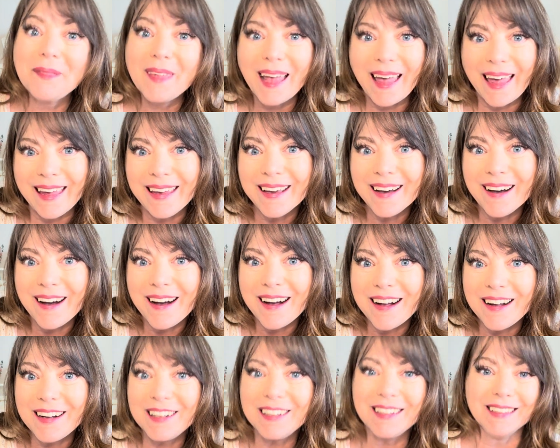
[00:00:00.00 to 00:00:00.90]
Hey
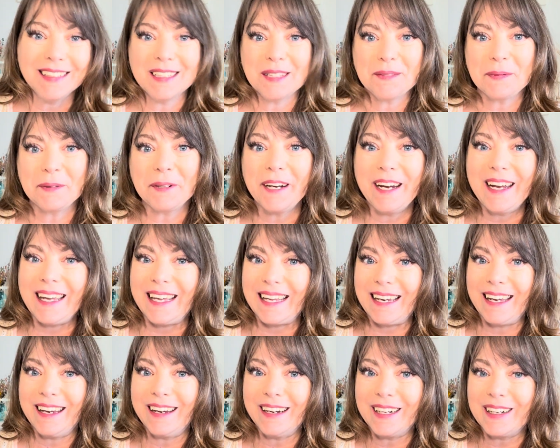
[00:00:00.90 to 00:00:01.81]
y'all, it's
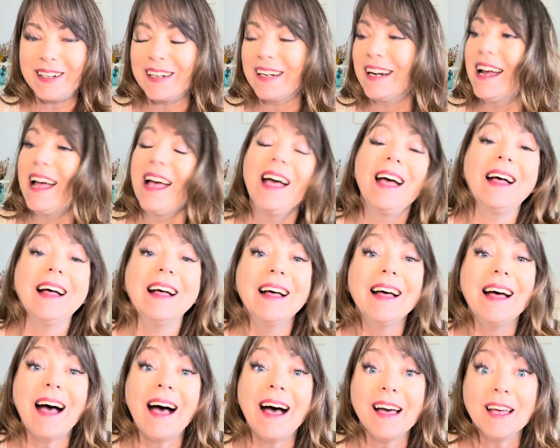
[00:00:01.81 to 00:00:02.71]
Mariekan here.
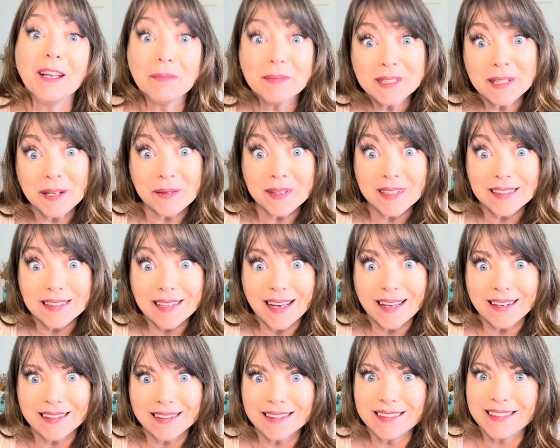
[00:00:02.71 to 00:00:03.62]
I am so
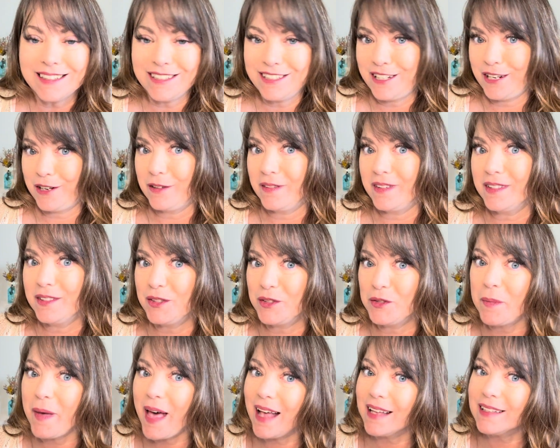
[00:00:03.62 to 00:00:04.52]
excited to share this
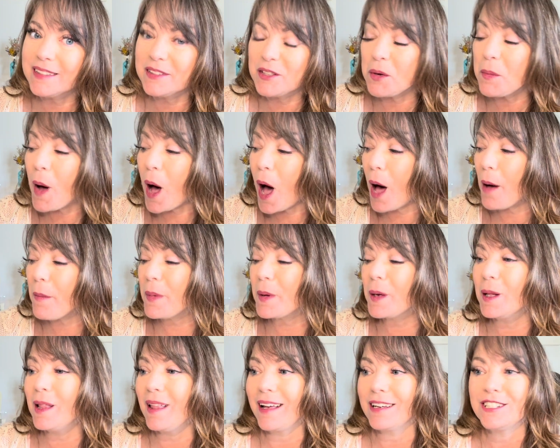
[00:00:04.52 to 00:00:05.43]
new Pastel Pop
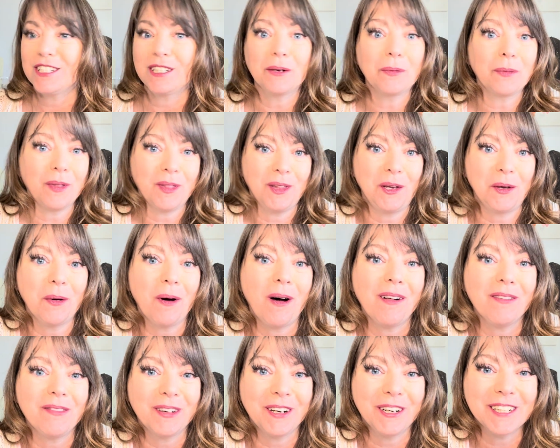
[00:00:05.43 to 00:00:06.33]
collection with you all
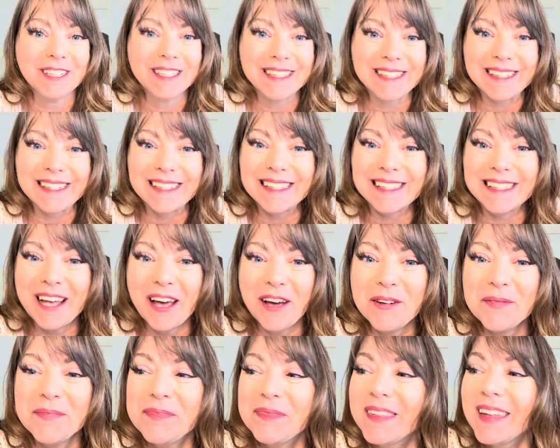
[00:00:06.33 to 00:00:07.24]
first. So
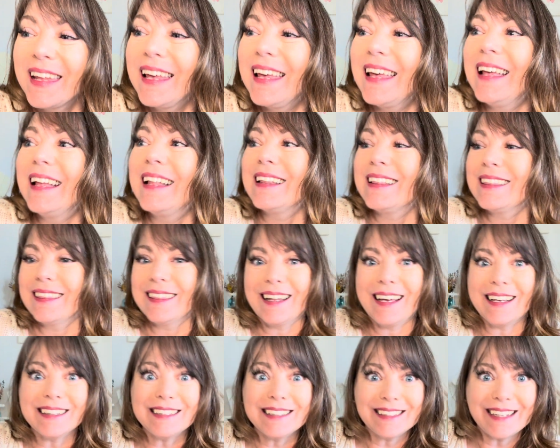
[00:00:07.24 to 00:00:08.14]

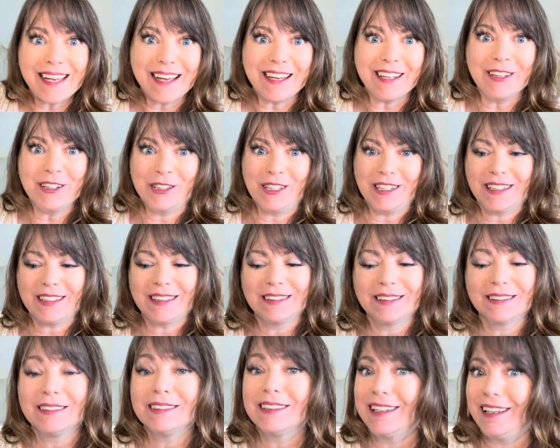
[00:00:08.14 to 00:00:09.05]
let's take a look.
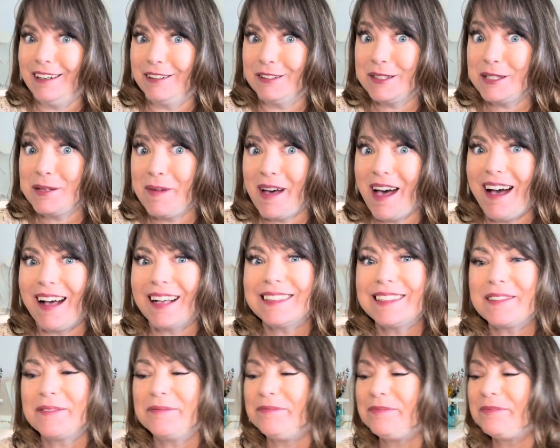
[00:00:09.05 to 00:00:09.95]
Here's the box.
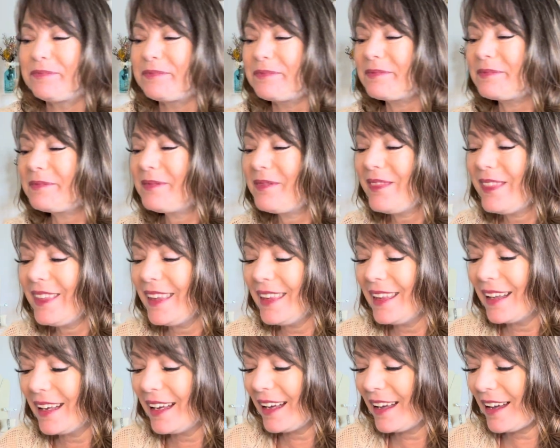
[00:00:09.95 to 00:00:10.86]

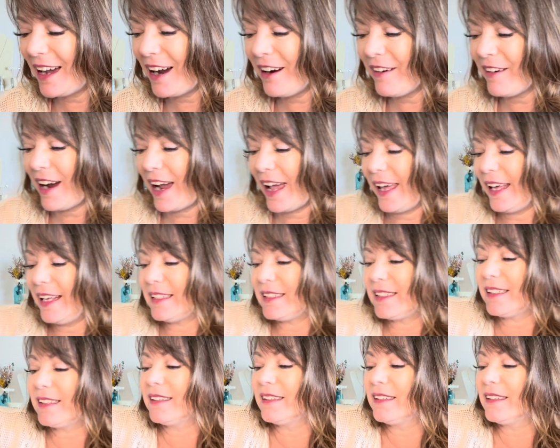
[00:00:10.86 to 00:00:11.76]
All right.